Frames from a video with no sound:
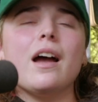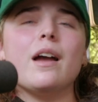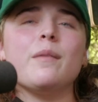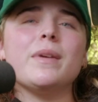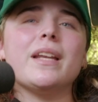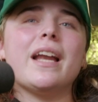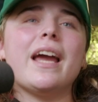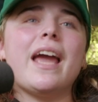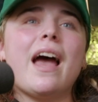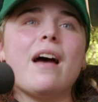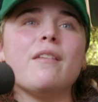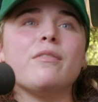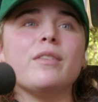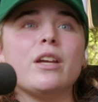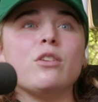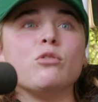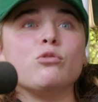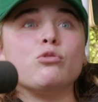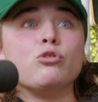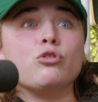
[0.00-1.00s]
I mean, I have
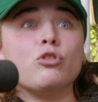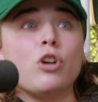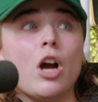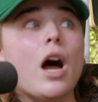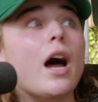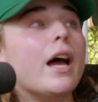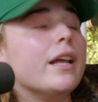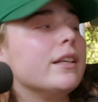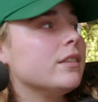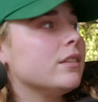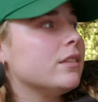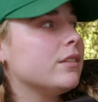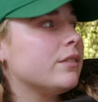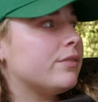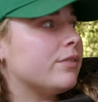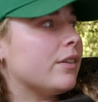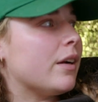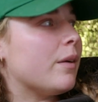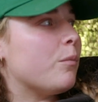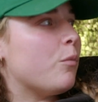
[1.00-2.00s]
like run
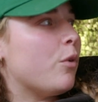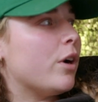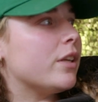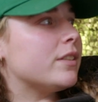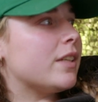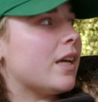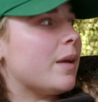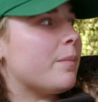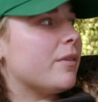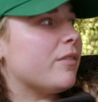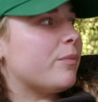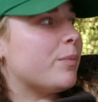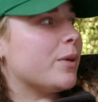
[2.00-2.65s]
from one type of